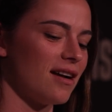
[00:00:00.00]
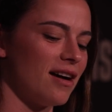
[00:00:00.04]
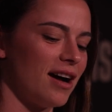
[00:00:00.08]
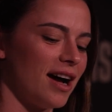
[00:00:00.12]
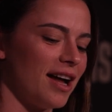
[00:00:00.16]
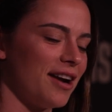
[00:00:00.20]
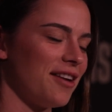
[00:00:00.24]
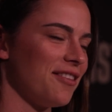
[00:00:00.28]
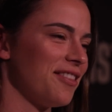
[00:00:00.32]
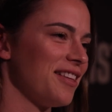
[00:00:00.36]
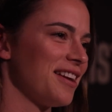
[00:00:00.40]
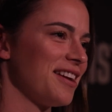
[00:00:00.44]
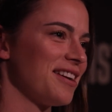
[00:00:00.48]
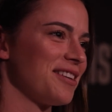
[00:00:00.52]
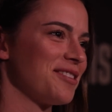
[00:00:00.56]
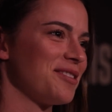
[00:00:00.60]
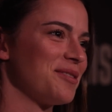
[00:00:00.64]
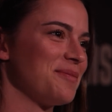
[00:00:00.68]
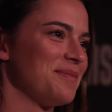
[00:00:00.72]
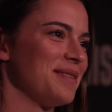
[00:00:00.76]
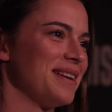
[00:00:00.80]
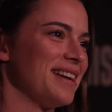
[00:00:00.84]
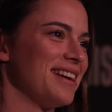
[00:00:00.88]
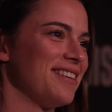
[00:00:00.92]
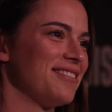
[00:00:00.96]
I don't think it could
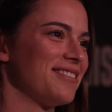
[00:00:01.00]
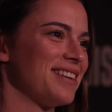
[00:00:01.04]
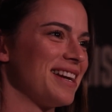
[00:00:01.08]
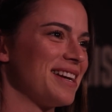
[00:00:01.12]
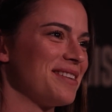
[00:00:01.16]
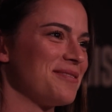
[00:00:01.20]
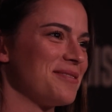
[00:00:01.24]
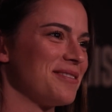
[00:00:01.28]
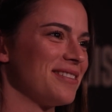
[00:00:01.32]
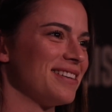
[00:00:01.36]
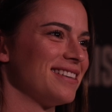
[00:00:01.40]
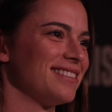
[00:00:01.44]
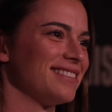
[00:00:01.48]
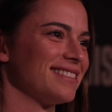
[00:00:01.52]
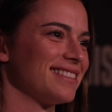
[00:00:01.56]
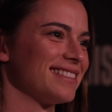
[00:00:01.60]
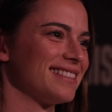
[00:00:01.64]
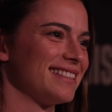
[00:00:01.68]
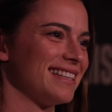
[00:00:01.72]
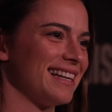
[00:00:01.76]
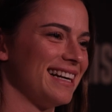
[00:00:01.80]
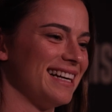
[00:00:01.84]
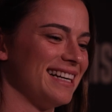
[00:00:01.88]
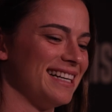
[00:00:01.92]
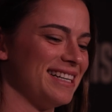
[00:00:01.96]
have been held anywhere
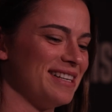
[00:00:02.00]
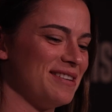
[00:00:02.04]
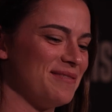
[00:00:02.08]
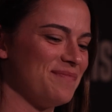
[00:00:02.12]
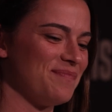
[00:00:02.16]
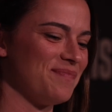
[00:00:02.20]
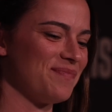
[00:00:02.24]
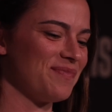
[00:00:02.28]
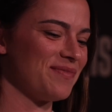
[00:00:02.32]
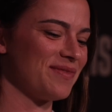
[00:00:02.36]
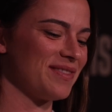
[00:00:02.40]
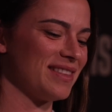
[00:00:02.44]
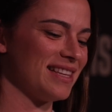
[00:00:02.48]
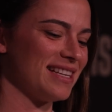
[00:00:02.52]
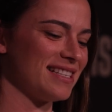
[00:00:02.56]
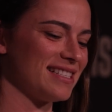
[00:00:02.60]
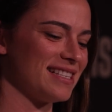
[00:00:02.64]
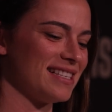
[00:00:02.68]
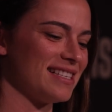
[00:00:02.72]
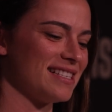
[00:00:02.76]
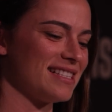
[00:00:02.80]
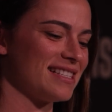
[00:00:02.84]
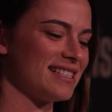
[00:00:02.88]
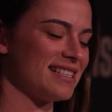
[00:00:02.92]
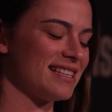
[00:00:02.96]
else. This
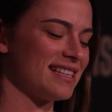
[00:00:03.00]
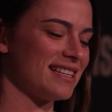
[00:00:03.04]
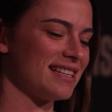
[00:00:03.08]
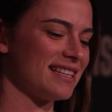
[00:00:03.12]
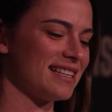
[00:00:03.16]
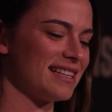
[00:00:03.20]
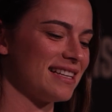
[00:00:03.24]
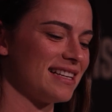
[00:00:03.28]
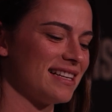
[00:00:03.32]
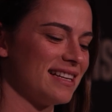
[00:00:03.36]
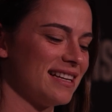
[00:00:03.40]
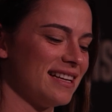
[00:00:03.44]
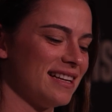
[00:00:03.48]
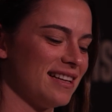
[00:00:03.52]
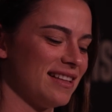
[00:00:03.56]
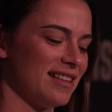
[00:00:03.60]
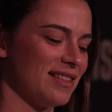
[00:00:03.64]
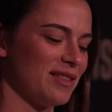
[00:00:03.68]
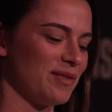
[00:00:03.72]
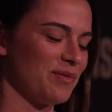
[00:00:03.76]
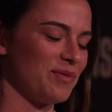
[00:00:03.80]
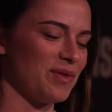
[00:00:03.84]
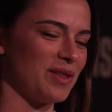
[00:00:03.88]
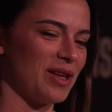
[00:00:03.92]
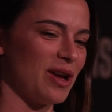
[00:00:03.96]
is
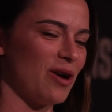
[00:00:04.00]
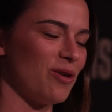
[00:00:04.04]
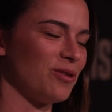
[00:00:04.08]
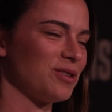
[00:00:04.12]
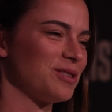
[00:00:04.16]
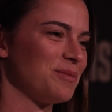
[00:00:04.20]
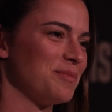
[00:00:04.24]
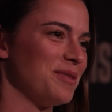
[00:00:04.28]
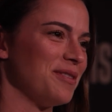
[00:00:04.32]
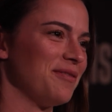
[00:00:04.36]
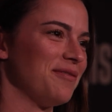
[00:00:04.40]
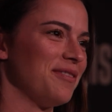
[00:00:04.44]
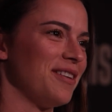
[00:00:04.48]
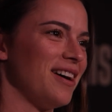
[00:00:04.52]
the ultimate